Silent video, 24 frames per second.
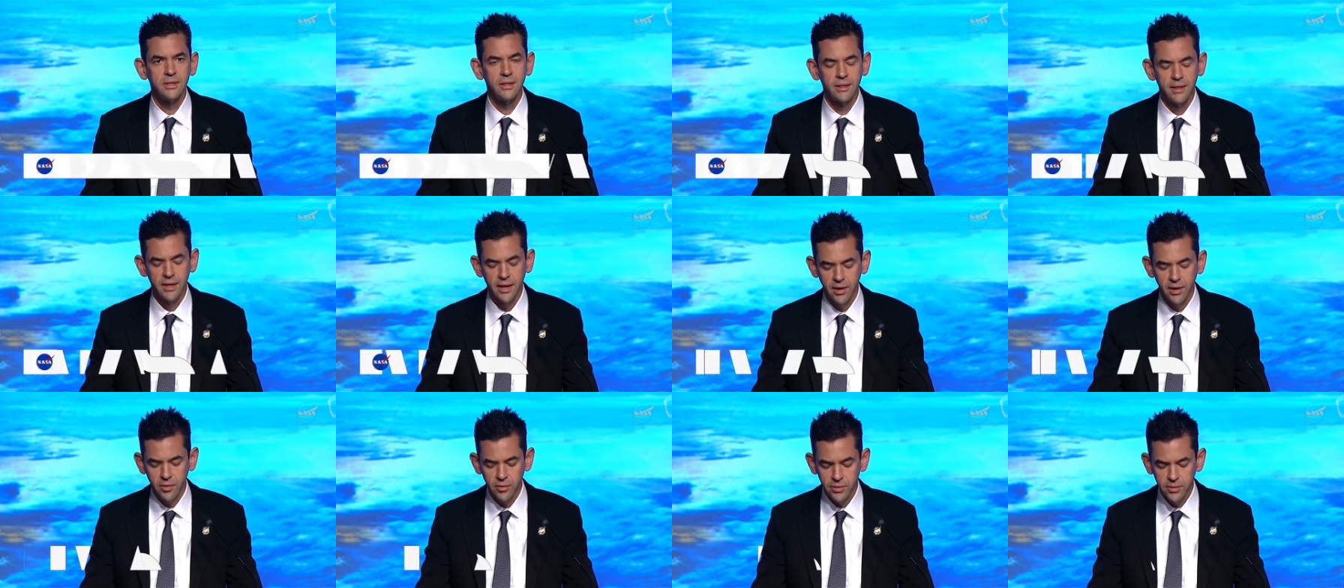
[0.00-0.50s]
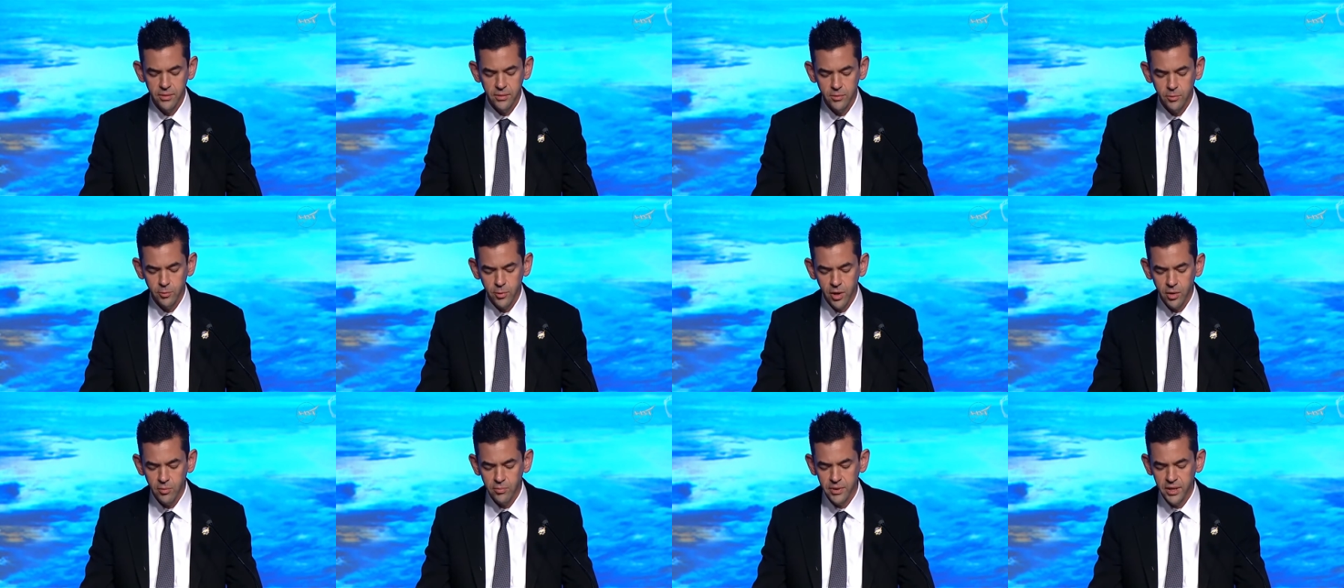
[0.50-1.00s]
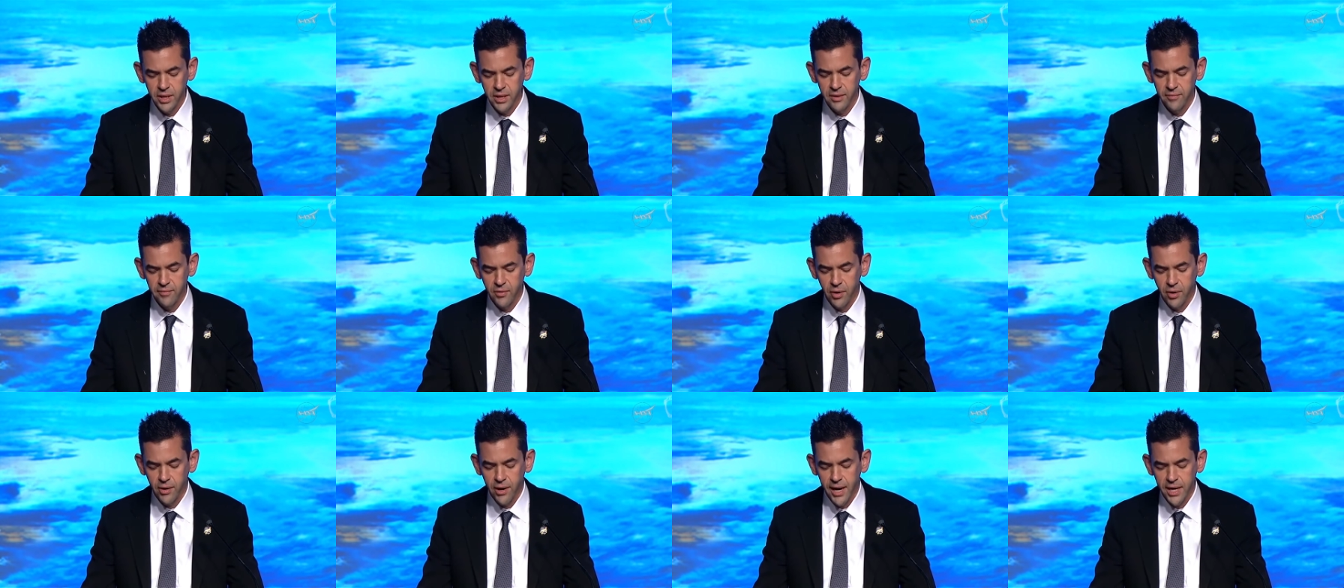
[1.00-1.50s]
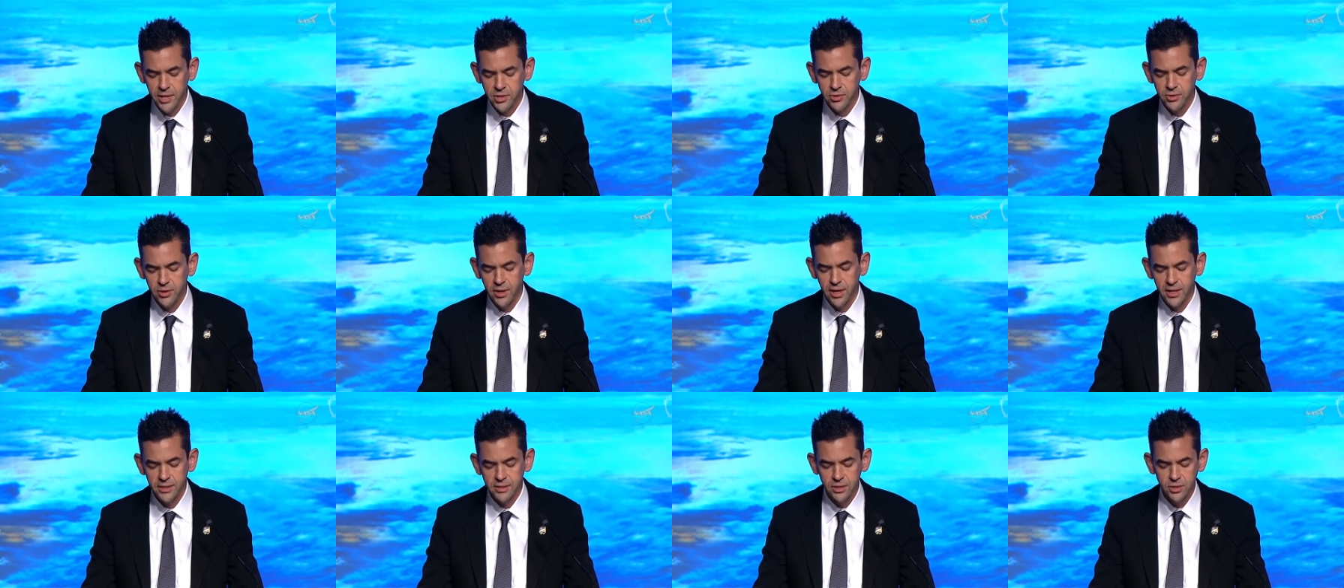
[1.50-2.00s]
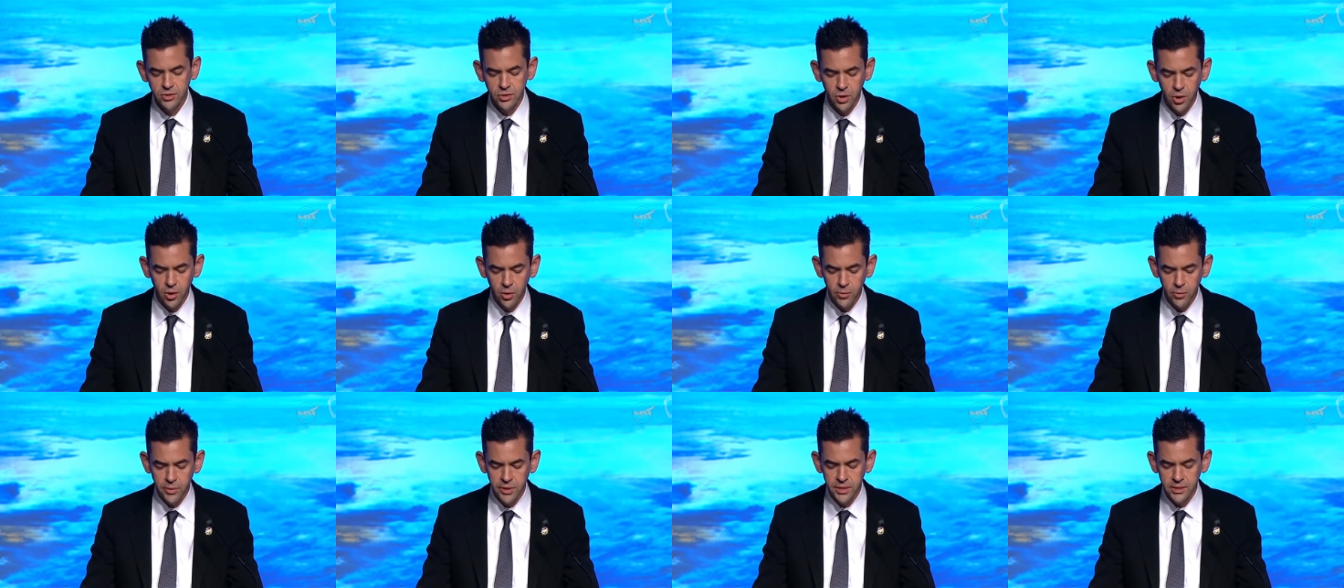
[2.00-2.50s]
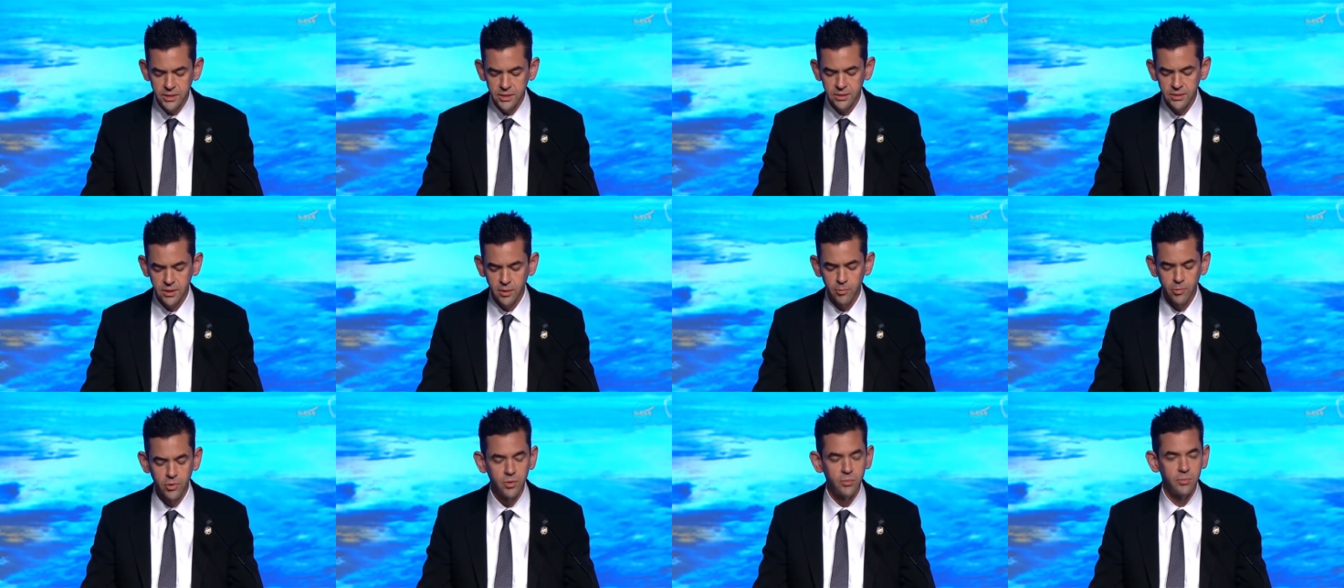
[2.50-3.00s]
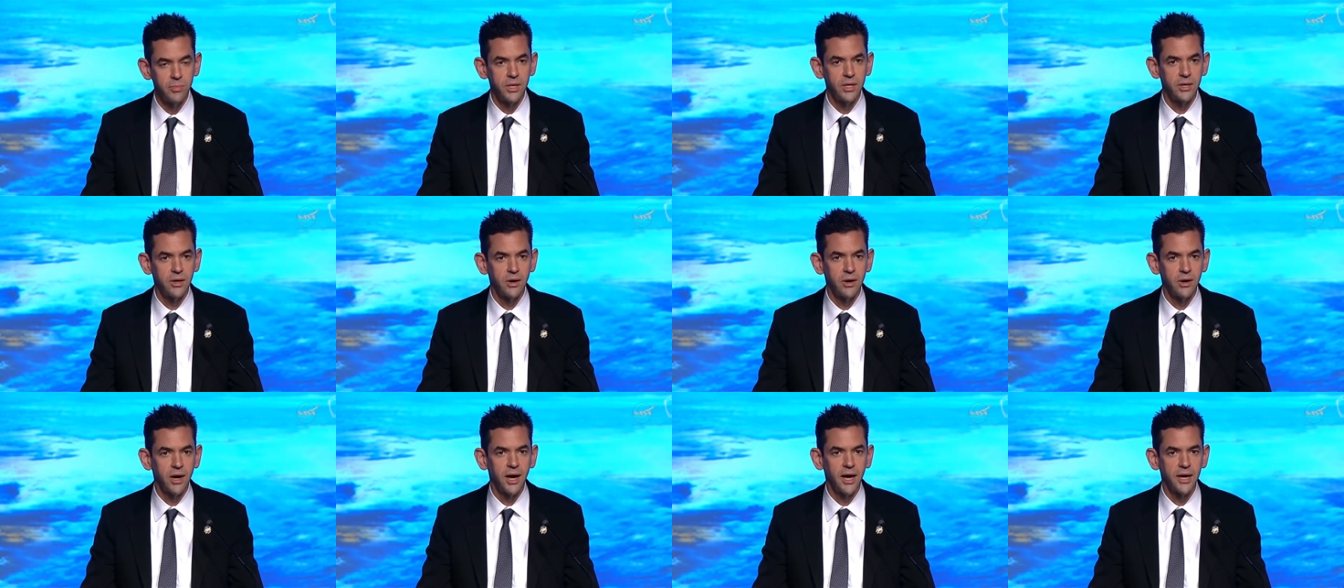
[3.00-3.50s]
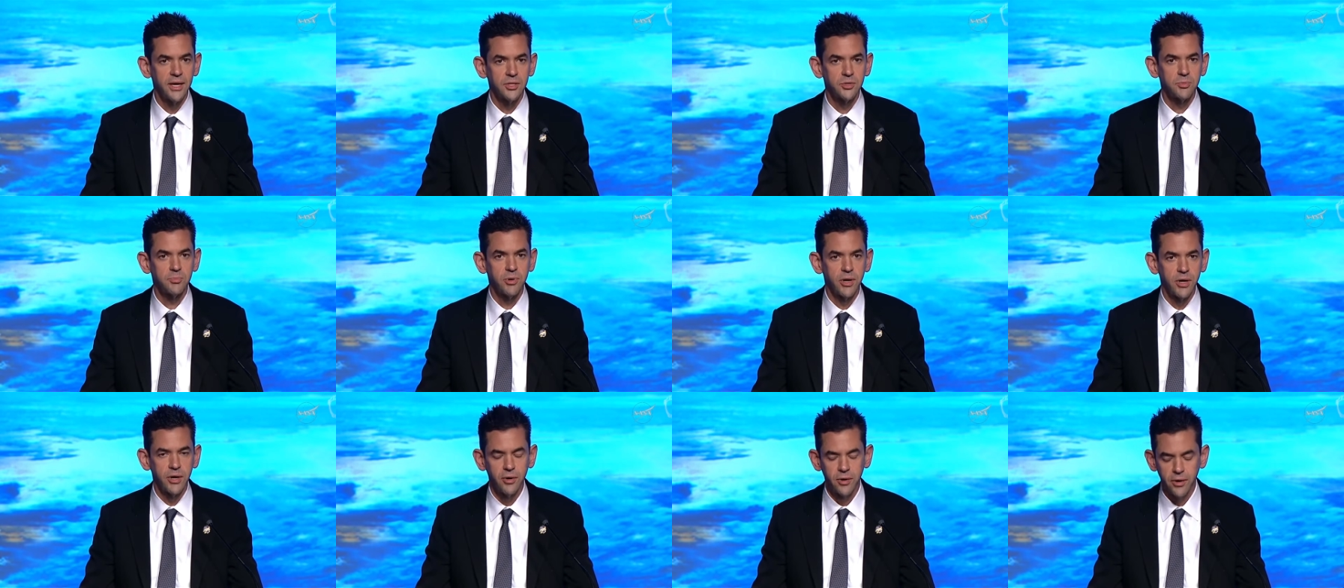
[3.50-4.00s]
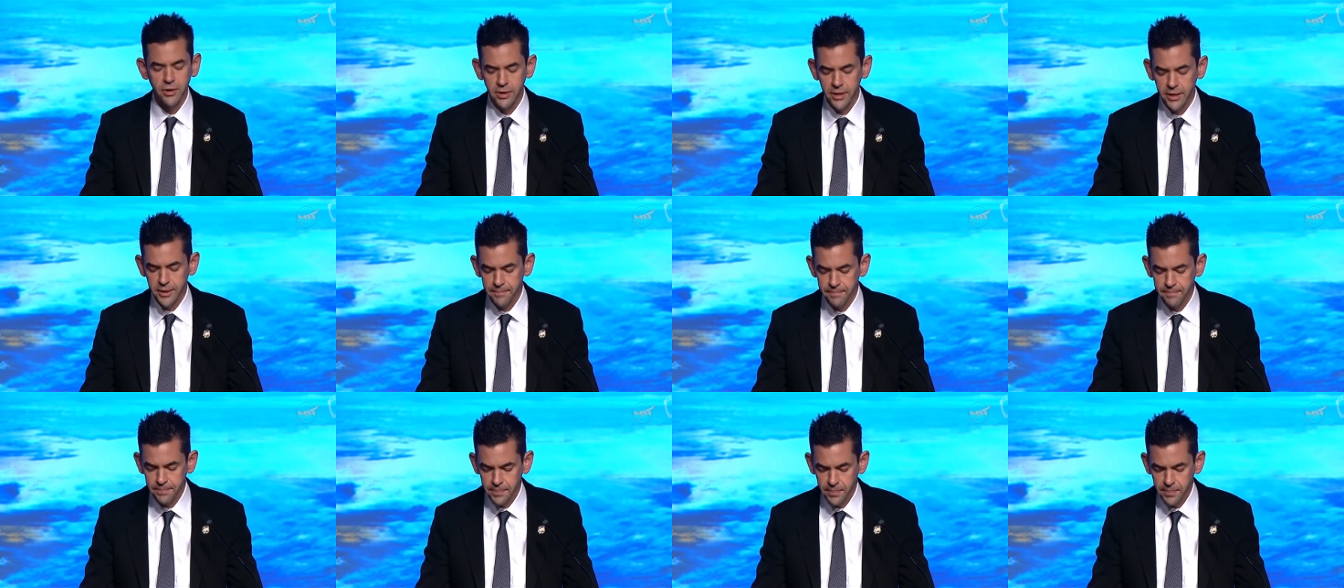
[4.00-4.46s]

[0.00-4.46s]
The health and the well-being of our astronauts is always and will be our highest priority.